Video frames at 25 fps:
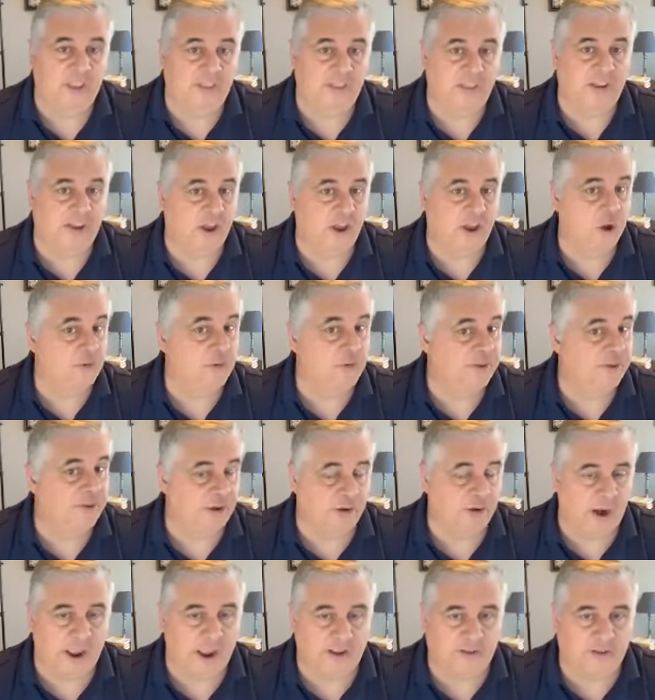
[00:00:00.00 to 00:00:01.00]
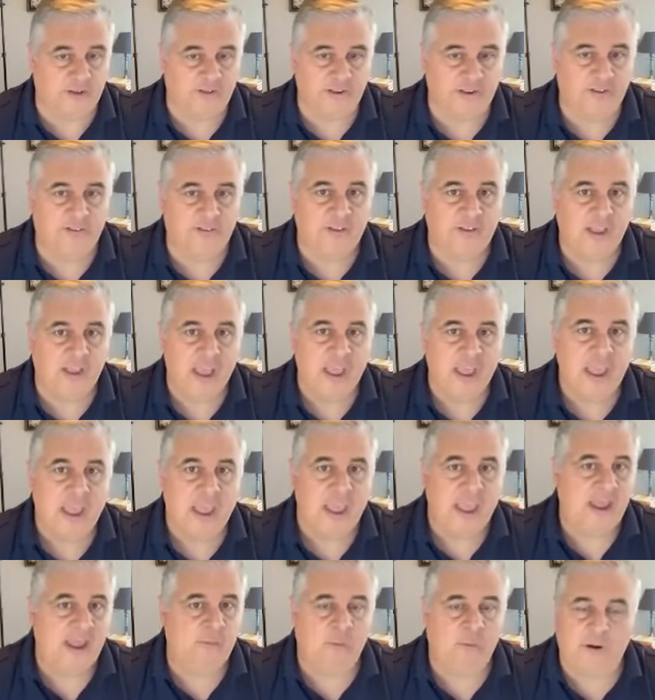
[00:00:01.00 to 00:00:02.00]
the COVID crisis,
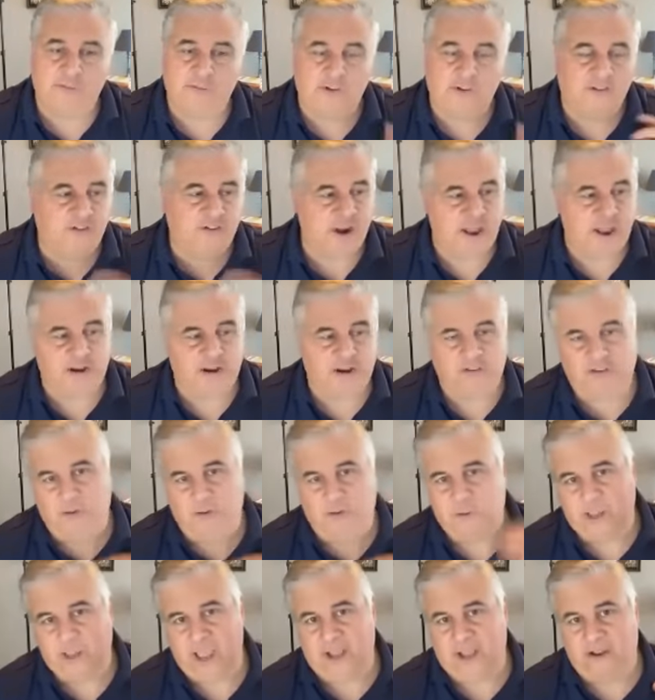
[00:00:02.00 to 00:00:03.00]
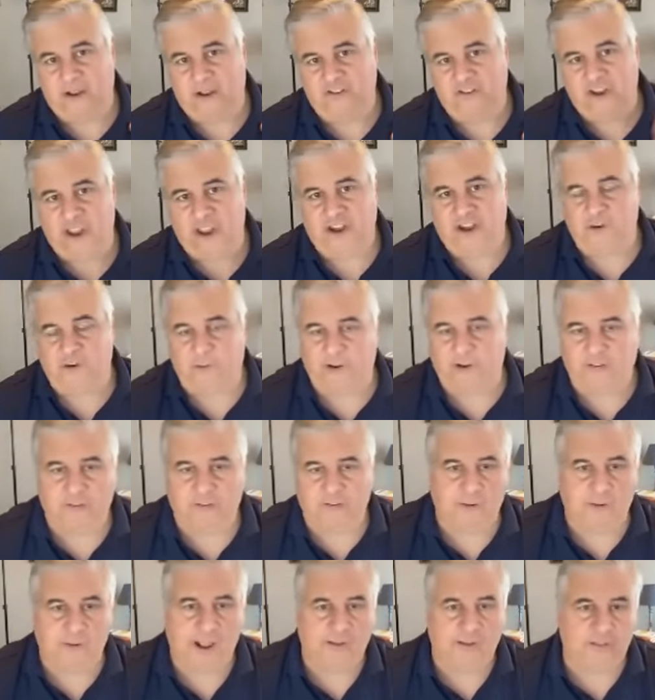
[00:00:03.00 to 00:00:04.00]
and whatever strategy we had in January is
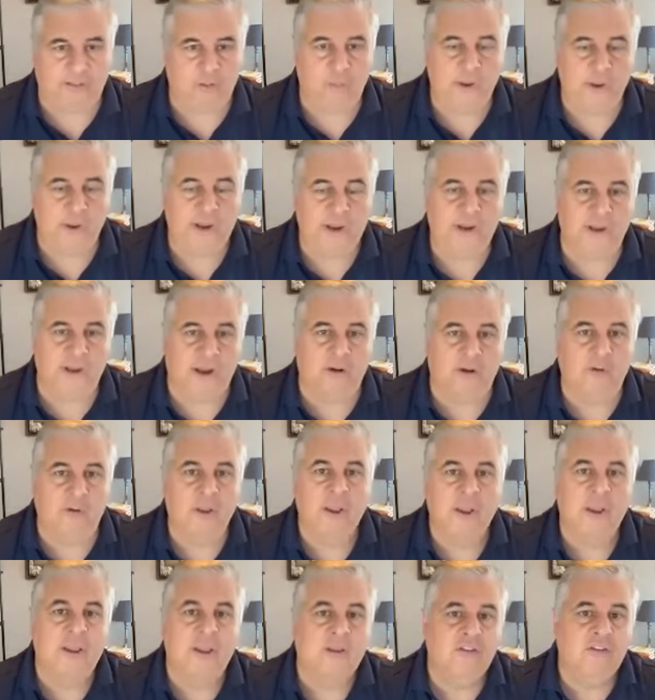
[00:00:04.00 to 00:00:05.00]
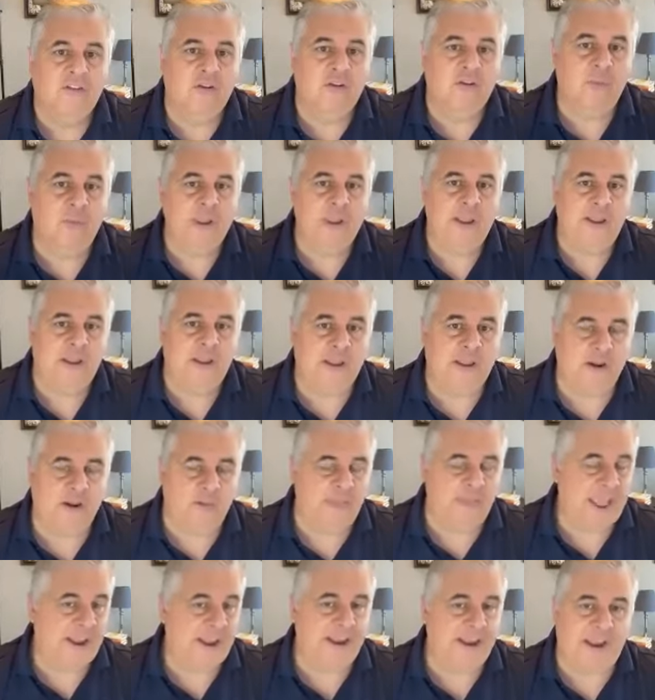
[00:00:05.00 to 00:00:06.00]
thrown out the window. So
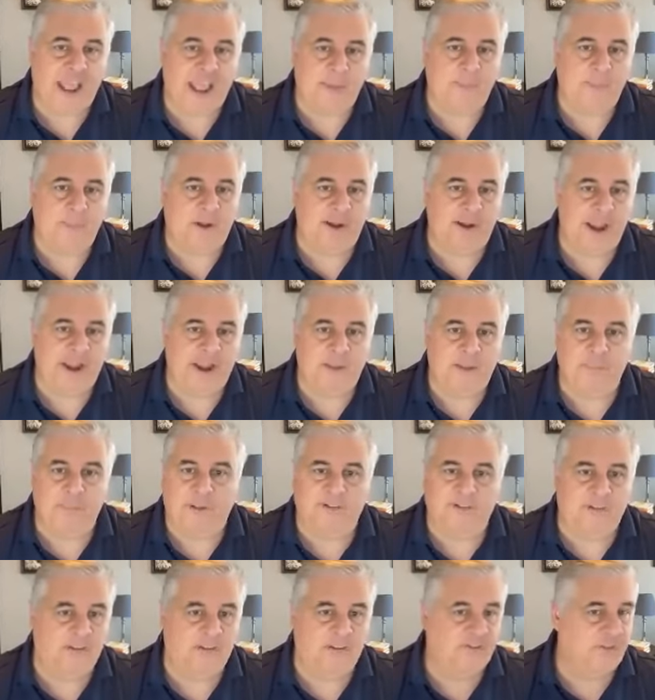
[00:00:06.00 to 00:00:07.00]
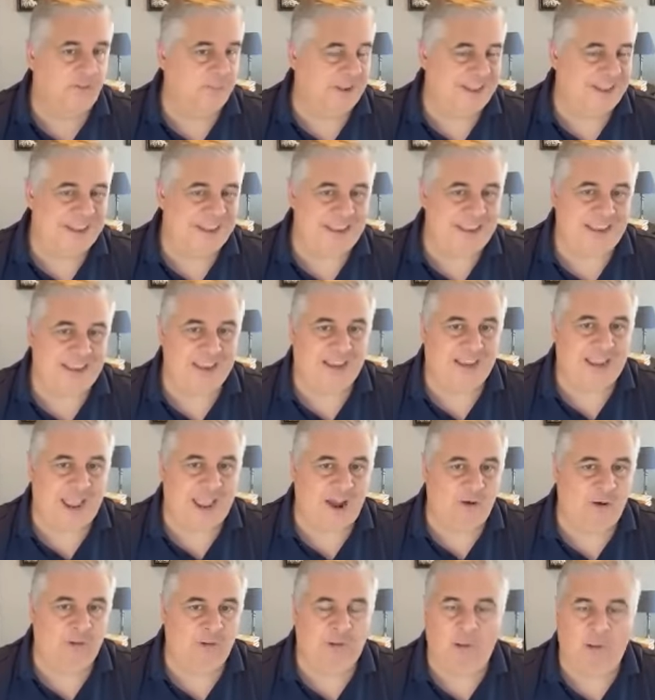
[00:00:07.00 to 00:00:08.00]
that could happen in any business, from a key
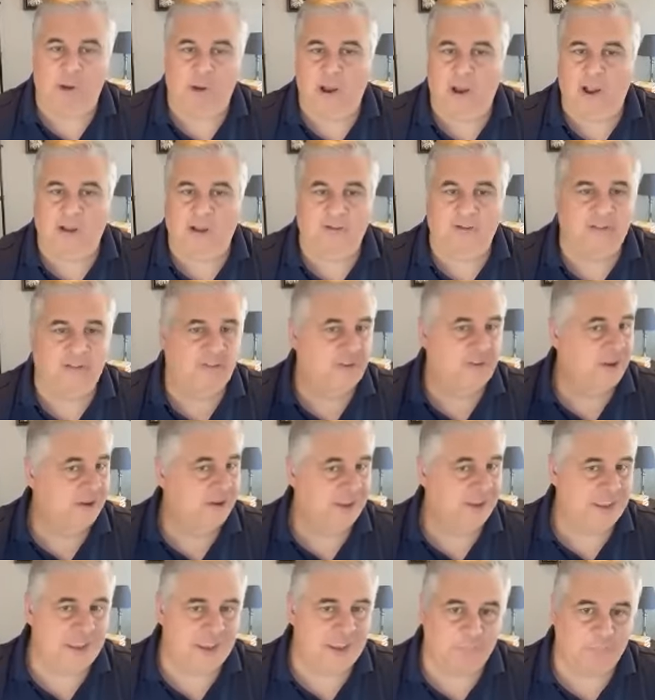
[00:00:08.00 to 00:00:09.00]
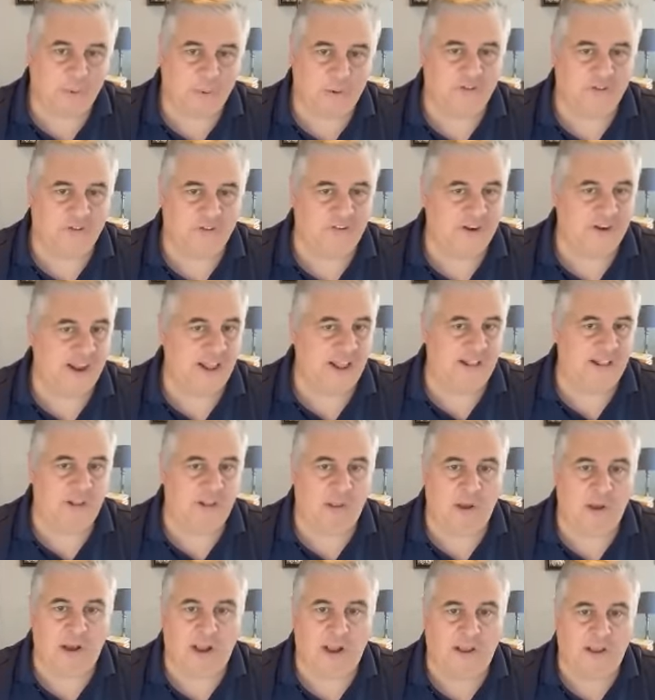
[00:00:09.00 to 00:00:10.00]
account loss, key personnel
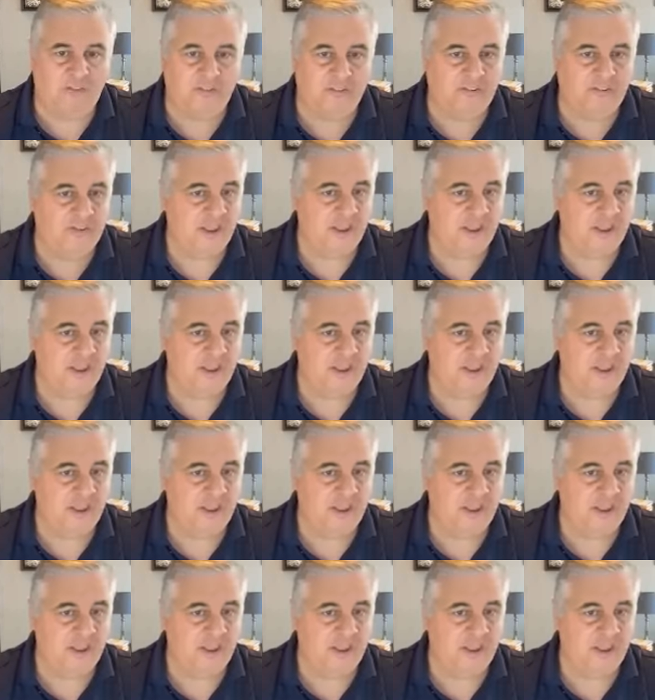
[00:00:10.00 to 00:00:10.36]
loss,